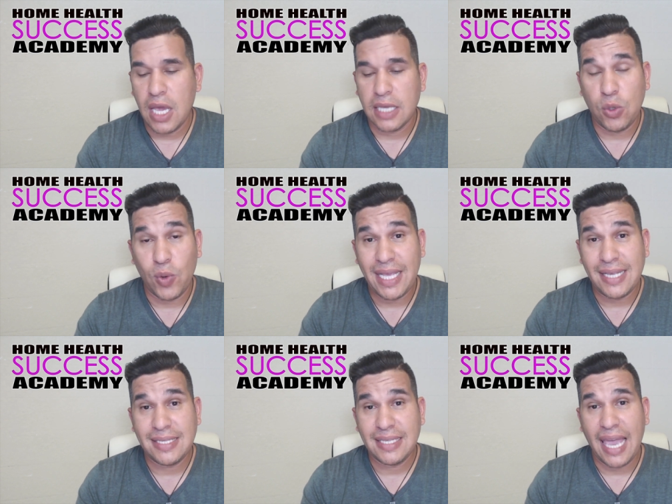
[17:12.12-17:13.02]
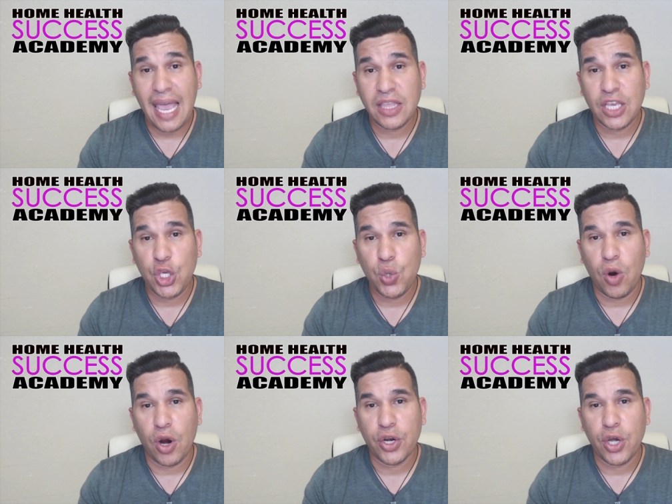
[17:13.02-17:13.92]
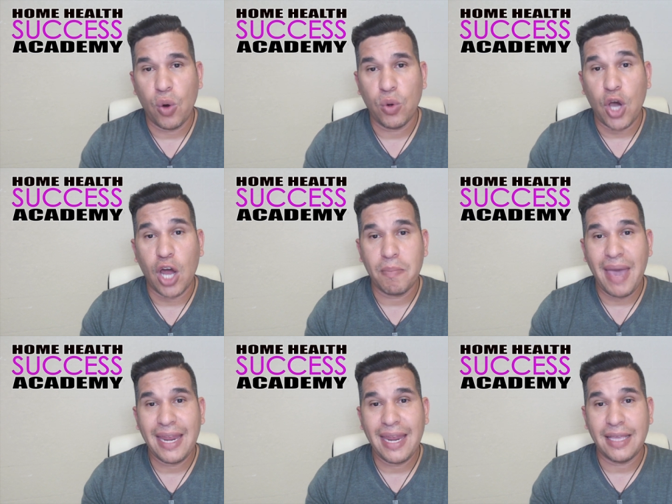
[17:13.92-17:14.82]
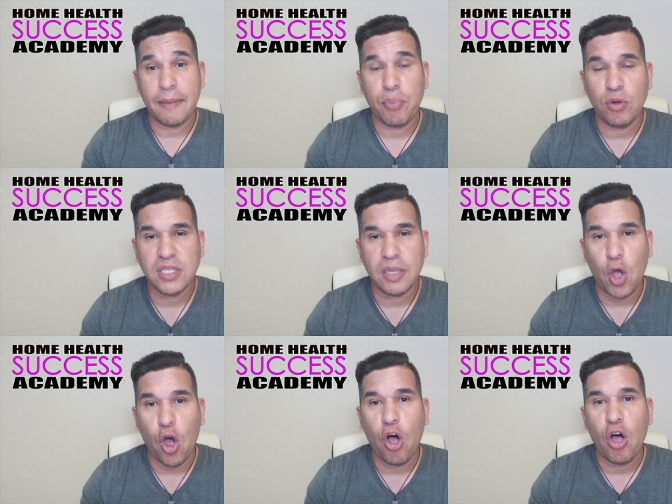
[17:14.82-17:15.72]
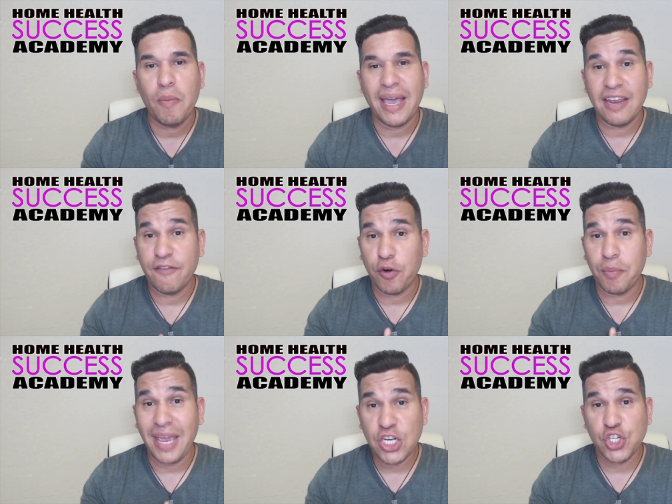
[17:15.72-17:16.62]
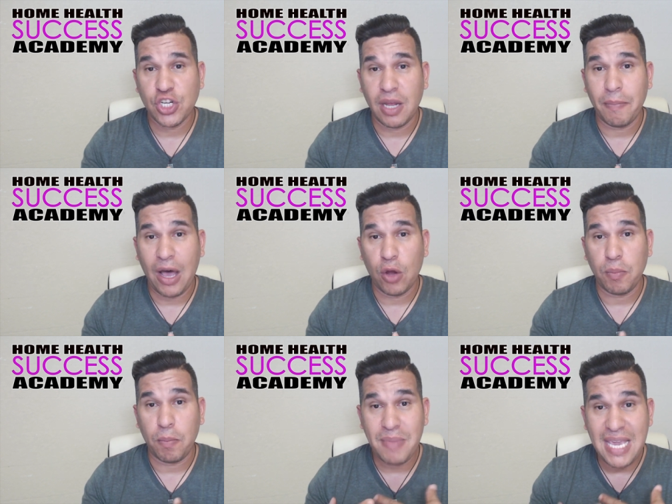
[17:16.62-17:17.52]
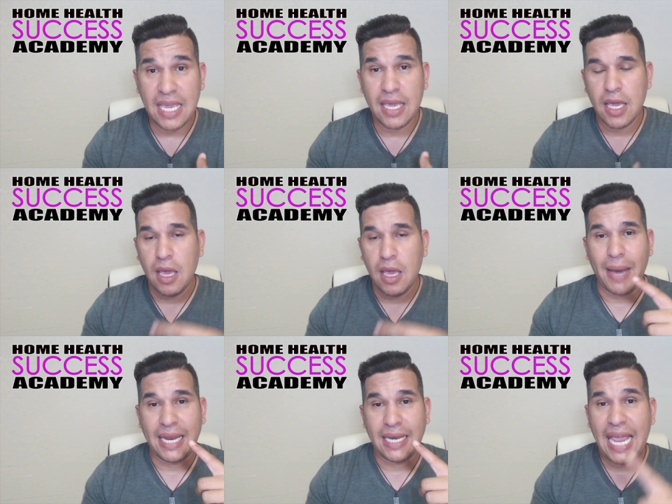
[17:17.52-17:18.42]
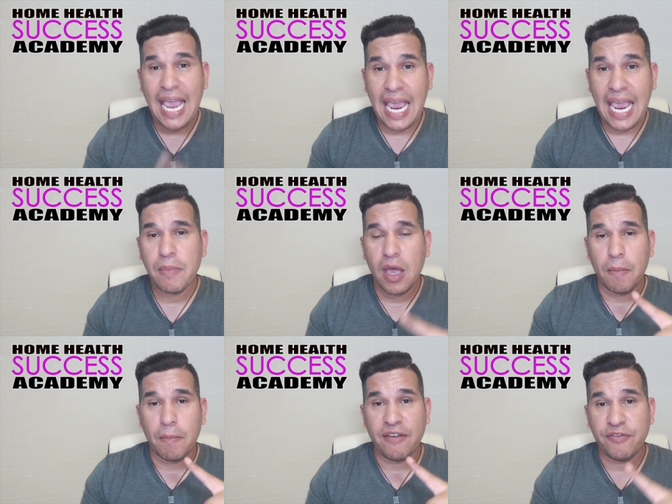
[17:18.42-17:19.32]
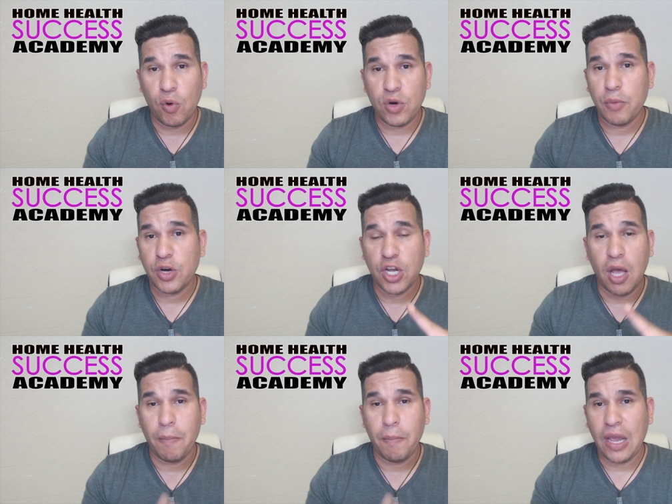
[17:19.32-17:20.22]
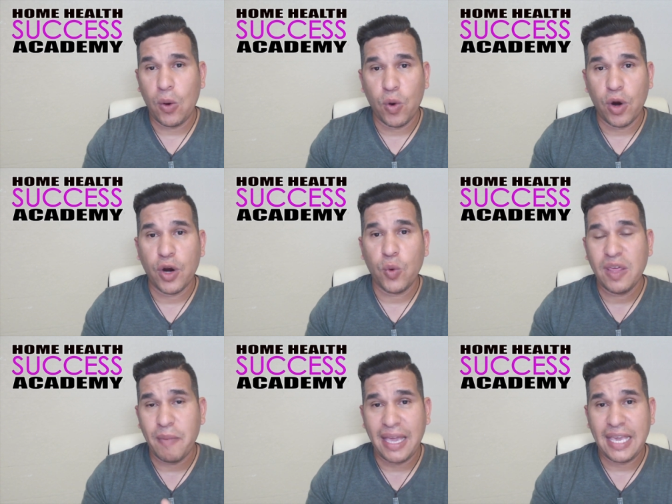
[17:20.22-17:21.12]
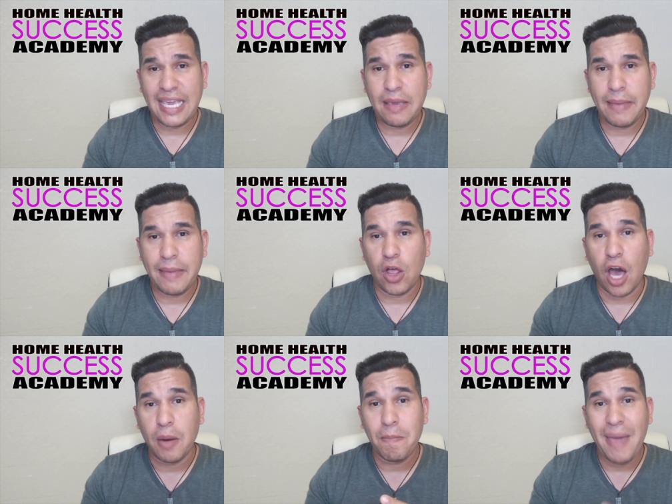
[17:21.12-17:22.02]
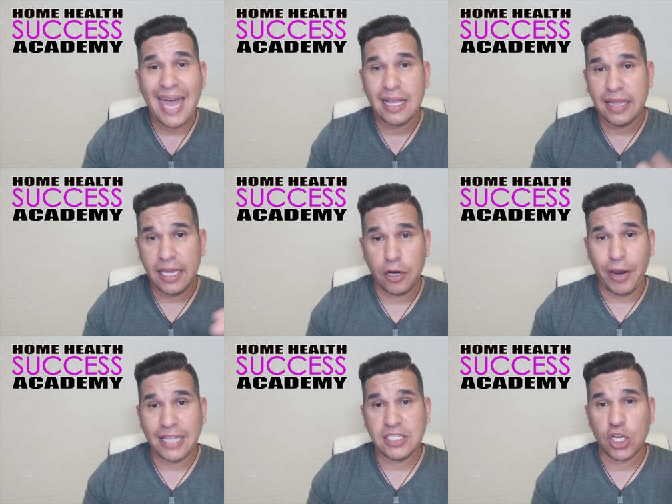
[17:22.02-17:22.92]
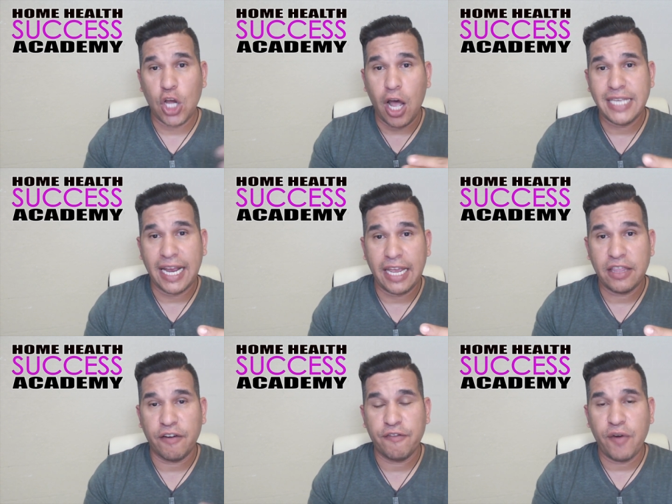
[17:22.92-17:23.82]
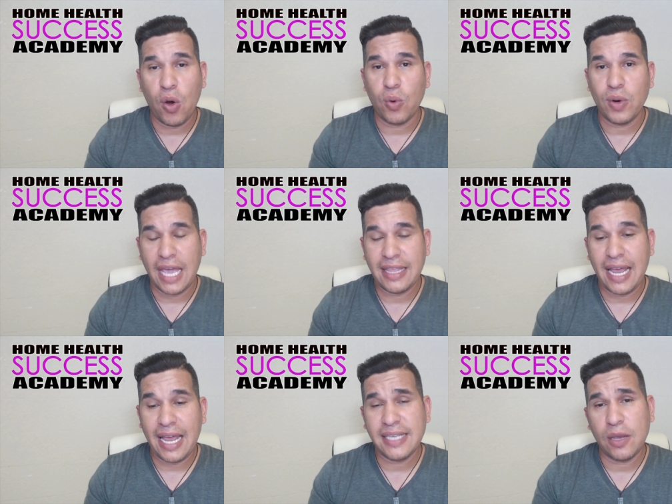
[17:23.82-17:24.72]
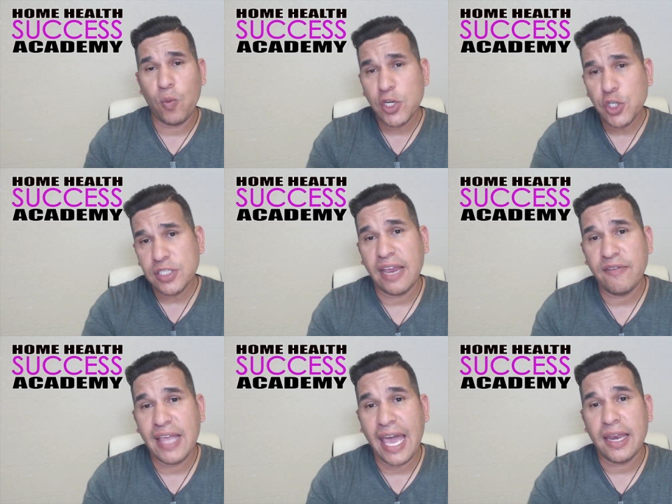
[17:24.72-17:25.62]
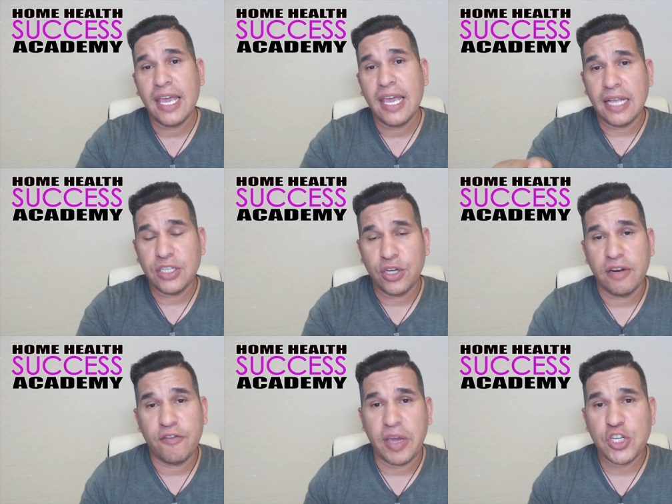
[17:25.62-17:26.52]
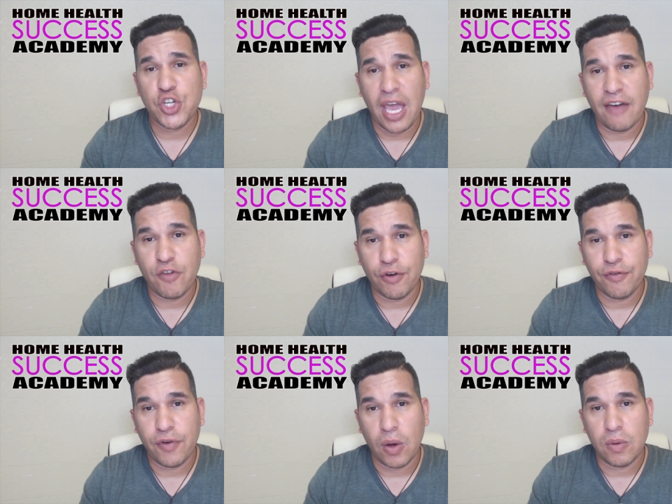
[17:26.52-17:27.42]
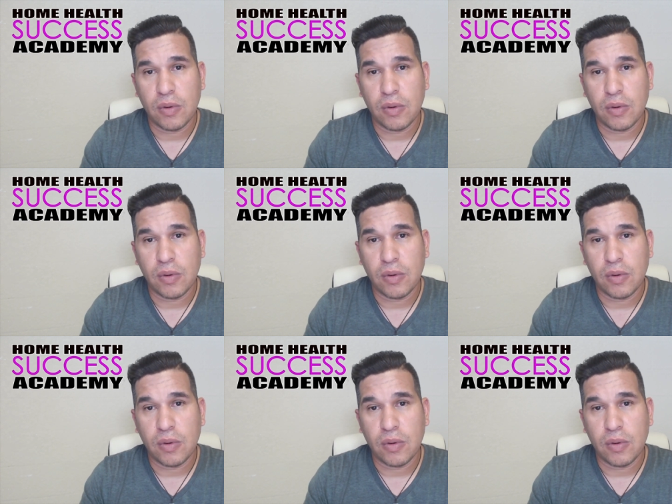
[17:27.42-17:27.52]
So when they scan the QR code, automatically it pulls up all my information about me. My name, my phone number, the company I work with, my email, automatically creates a contact in their phone, and then I say, why don't you save that? It's a good information to have in your phone.